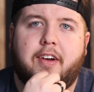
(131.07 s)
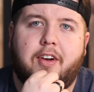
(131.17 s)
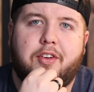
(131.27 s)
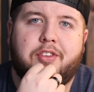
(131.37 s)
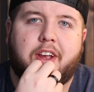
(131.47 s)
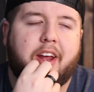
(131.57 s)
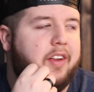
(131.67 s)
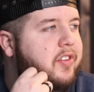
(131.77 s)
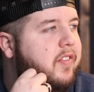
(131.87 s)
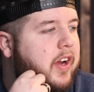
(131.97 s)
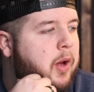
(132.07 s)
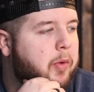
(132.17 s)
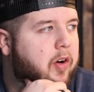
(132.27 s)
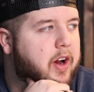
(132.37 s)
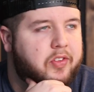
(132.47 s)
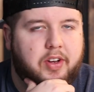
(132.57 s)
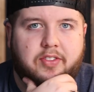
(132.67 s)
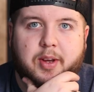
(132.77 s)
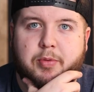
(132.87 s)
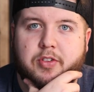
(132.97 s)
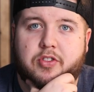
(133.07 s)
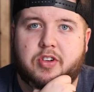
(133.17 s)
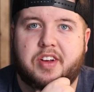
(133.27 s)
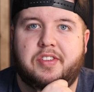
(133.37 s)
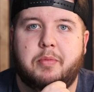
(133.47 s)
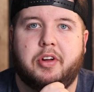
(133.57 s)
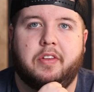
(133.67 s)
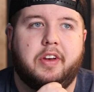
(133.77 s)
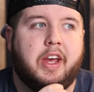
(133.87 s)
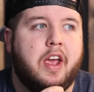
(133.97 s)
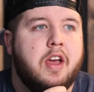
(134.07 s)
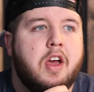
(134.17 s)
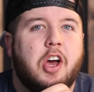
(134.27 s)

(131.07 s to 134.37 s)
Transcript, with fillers: here just to kind of see if I come across any tips and tricks in the middle of the day.